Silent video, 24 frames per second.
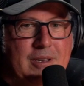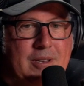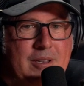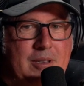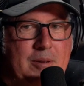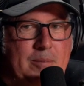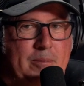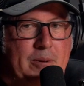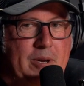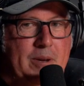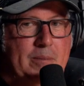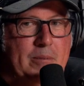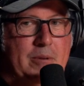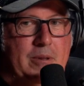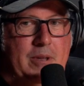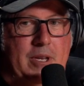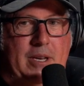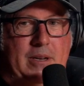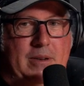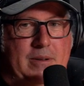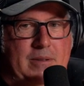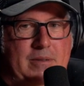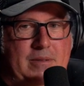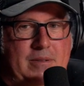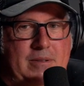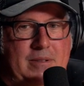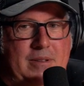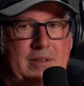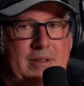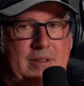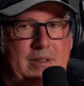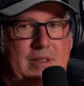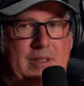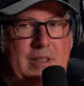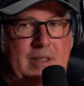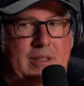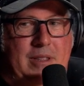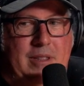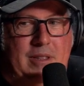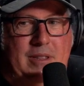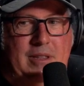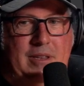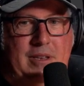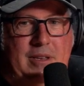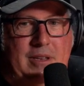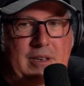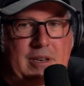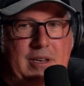the people that,
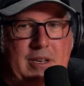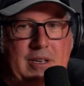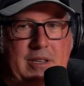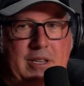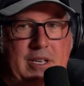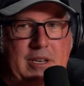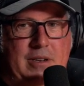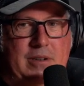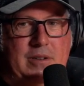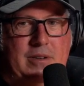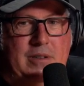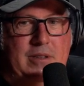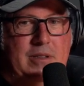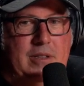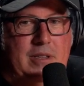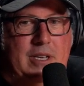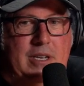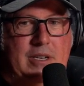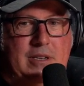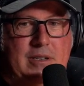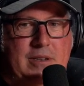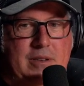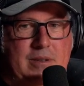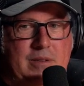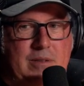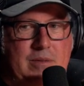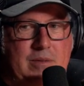you know, that